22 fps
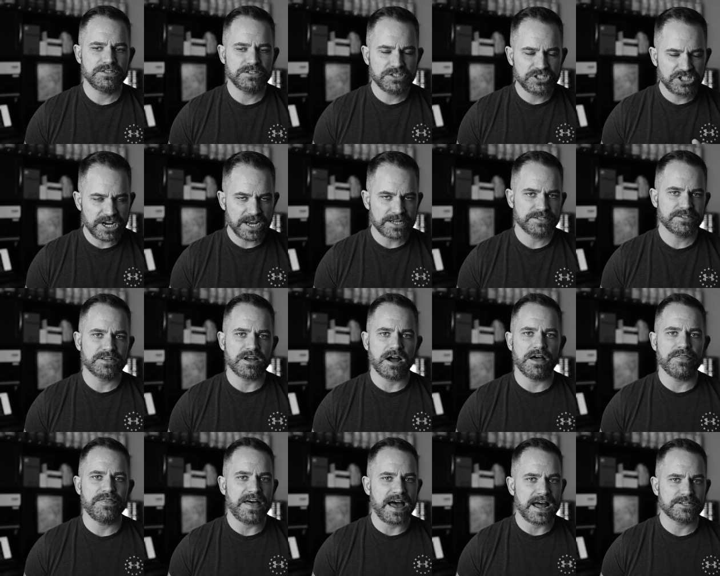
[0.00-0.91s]
chances
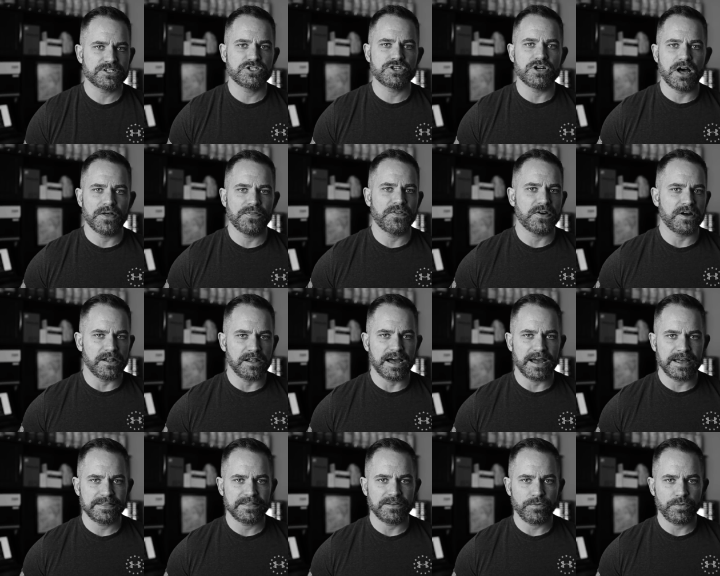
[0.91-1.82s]
are that's not the
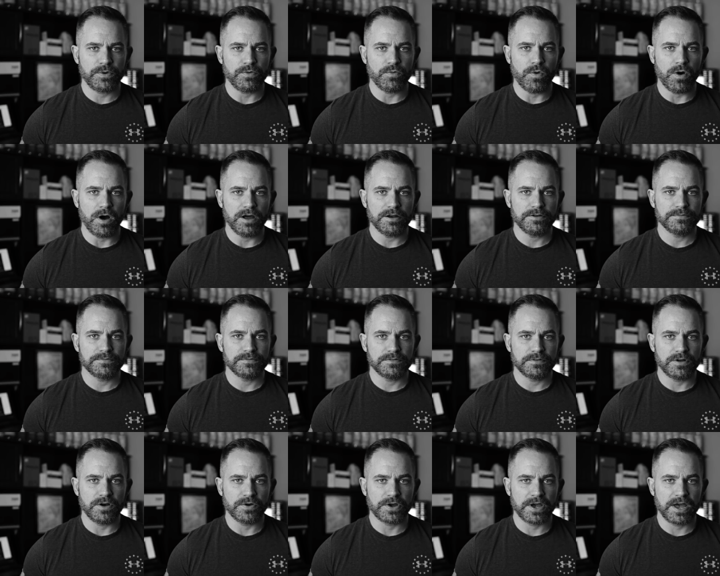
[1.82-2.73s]
client that we want,
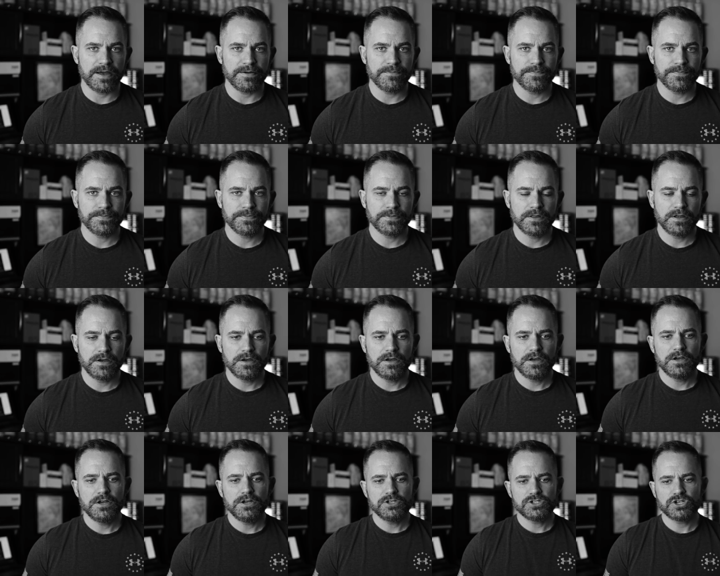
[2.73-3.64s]
okay?
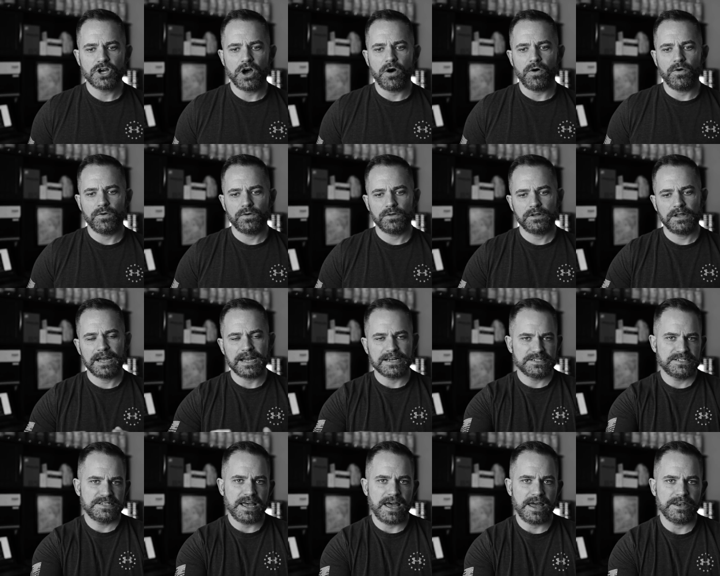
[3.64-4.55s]
So, like I
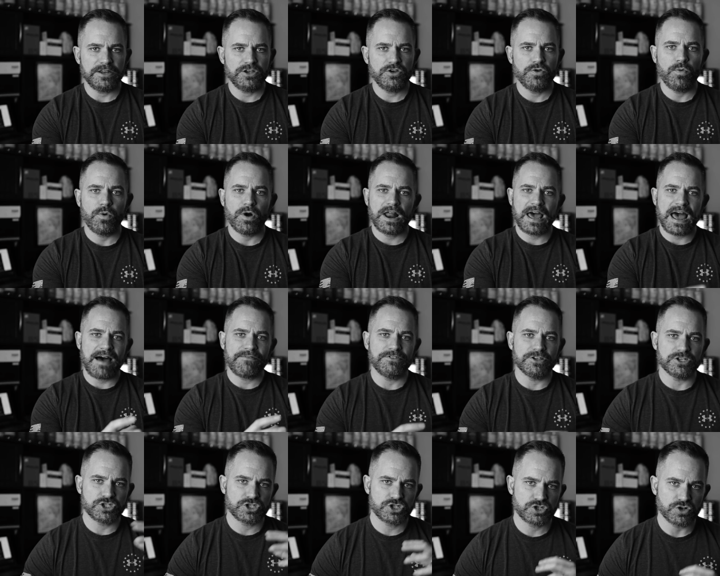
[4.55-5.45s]
said, you want to have
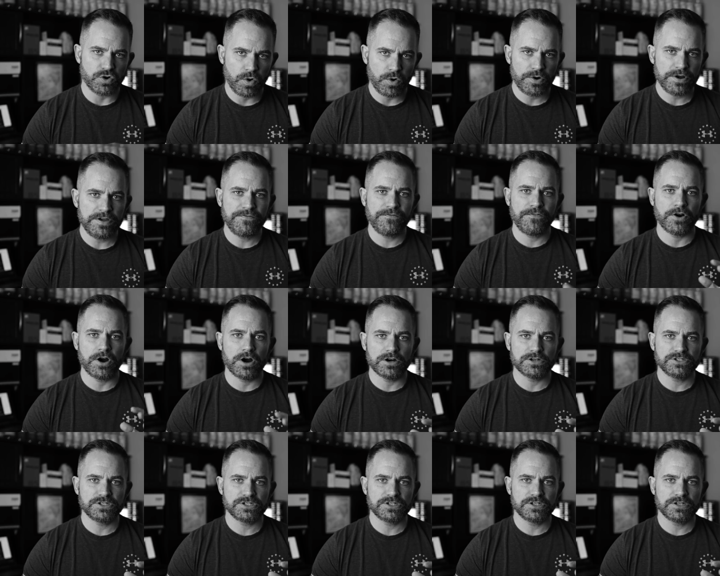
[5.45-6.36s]
the story
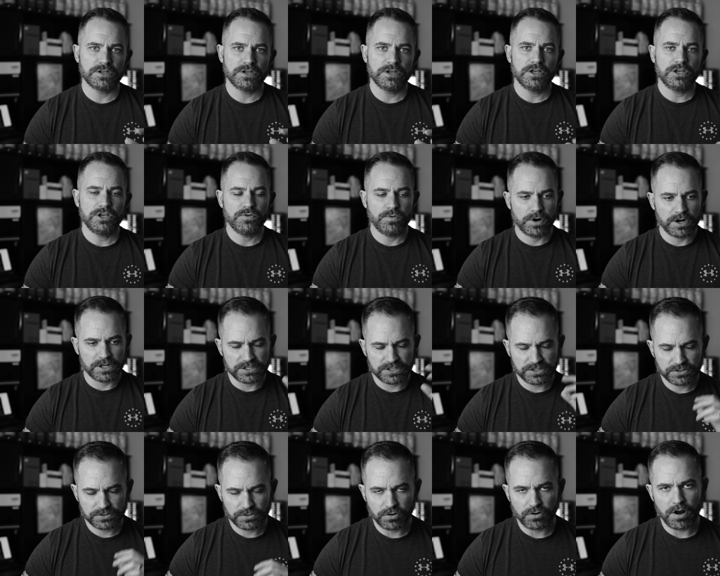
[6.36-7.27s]
first. You want
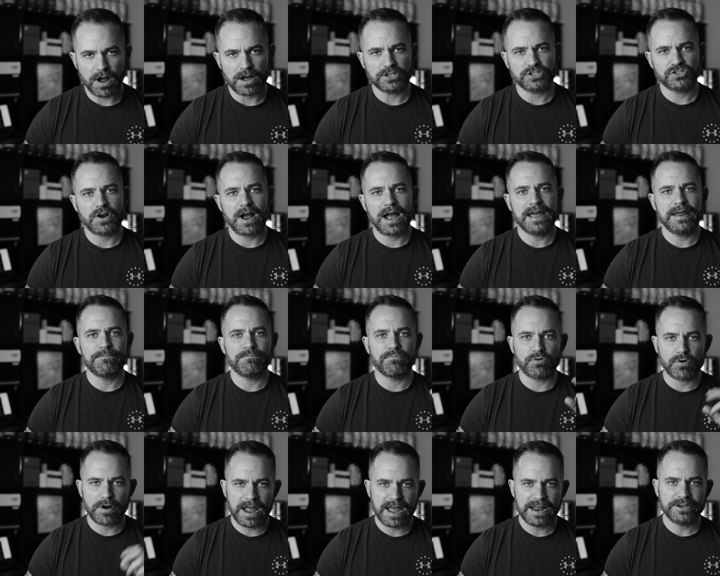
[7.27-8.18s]
to try and
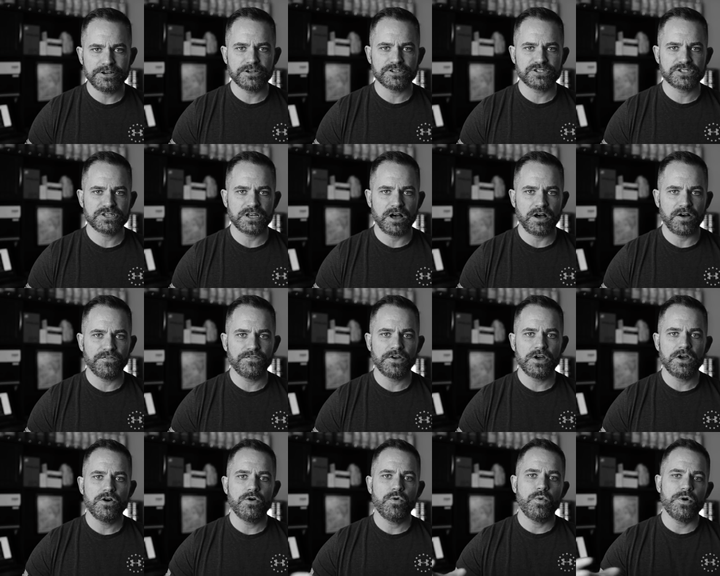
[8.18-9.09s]
brand
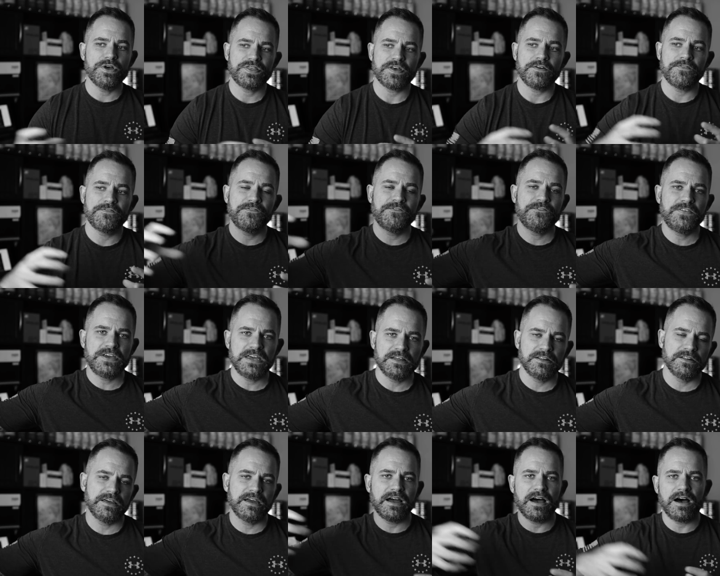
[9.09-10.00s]
yourself with a
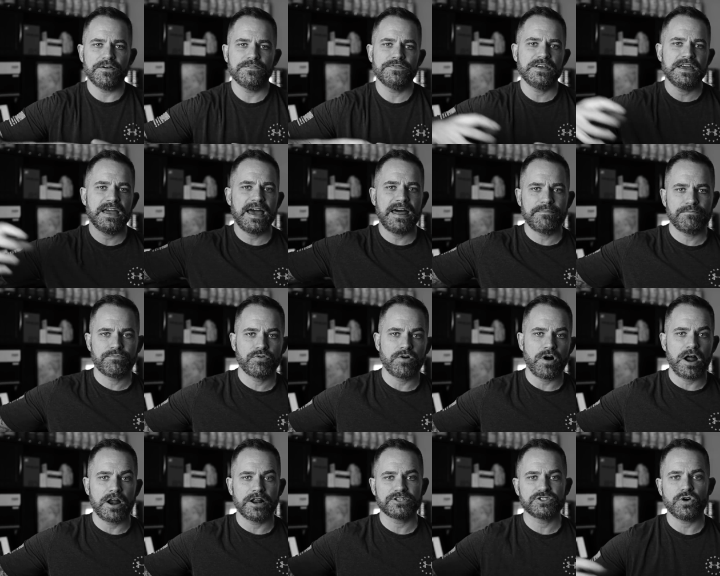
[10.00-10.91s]
feeling of the end
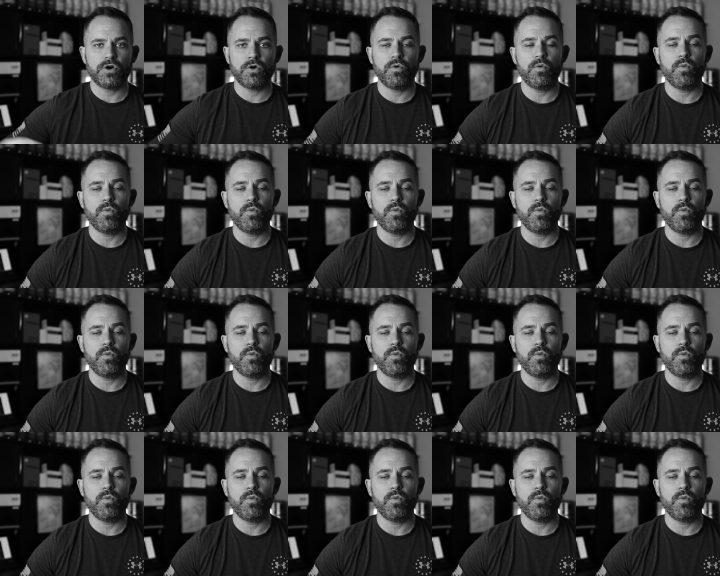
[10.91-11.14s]
product or